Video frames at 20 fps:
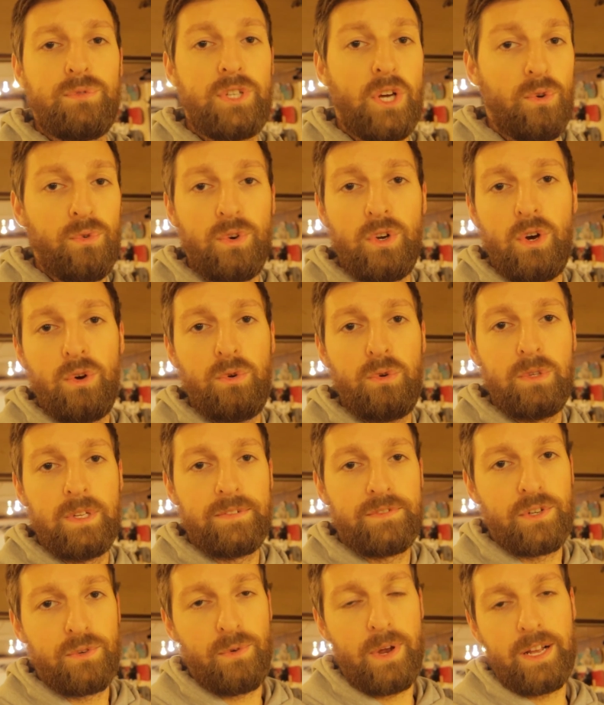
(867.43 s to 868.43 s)
don't know who
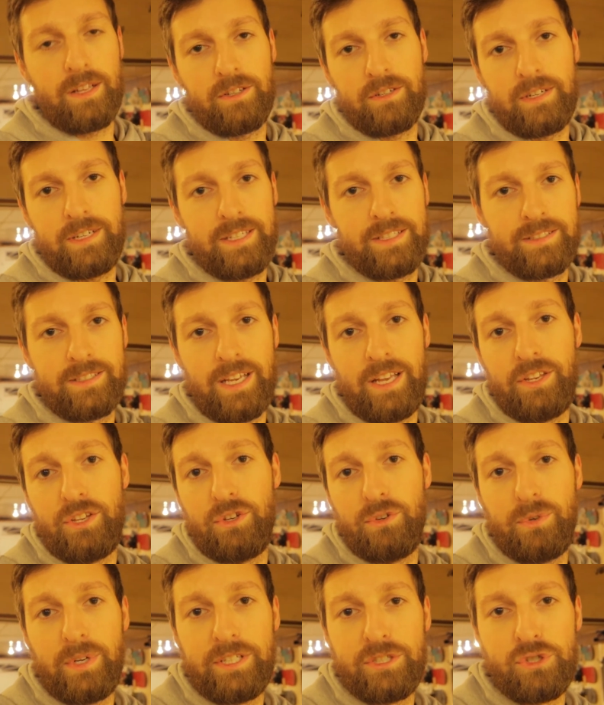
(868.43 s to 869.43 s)
Lifted Wrangler is and
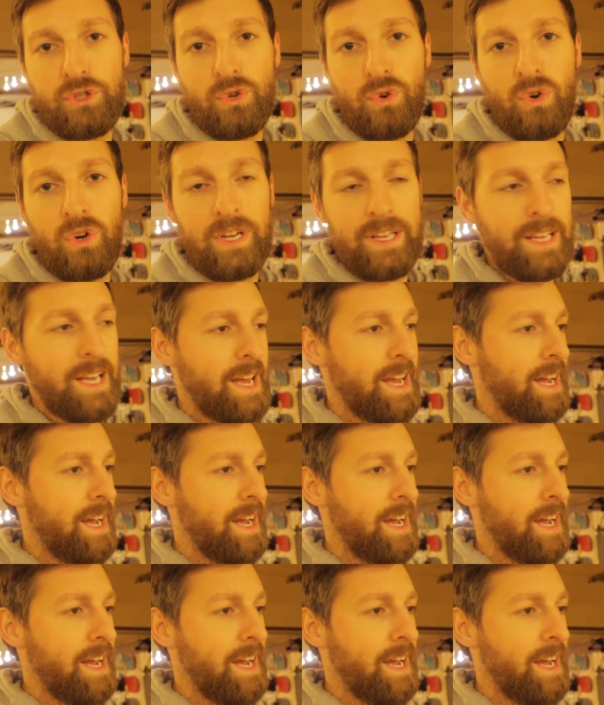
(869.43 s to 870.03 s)
you enjoy